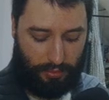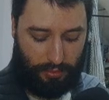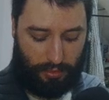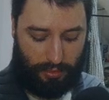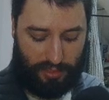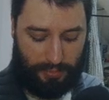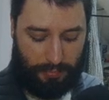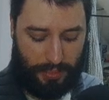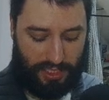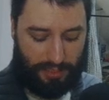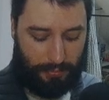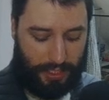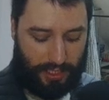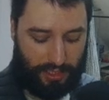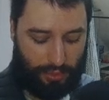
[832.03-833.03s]
uh,
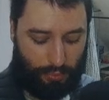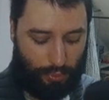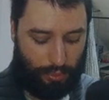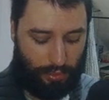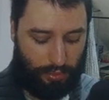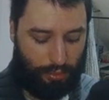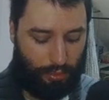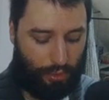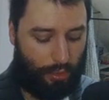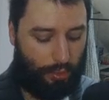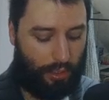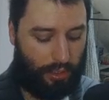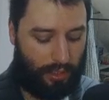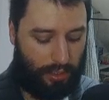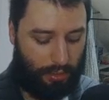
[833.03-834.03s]
Spacemacs would go
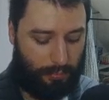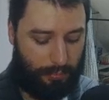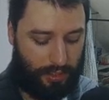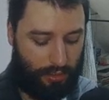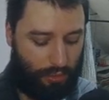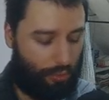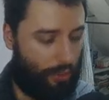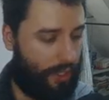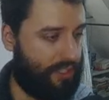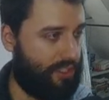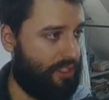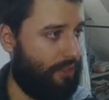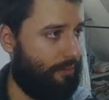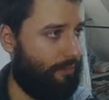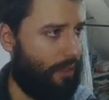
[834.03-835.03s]
a little bit
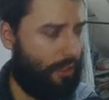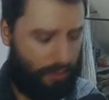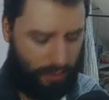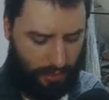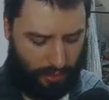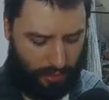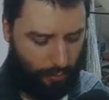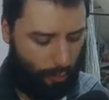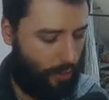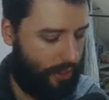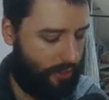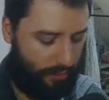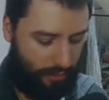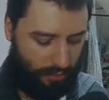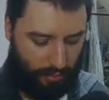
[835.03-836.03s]
crazy
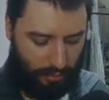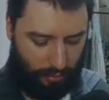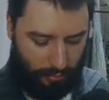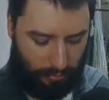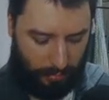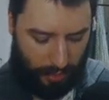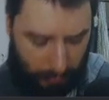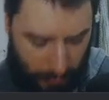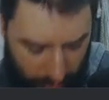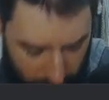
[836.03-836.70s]
with uh, my mic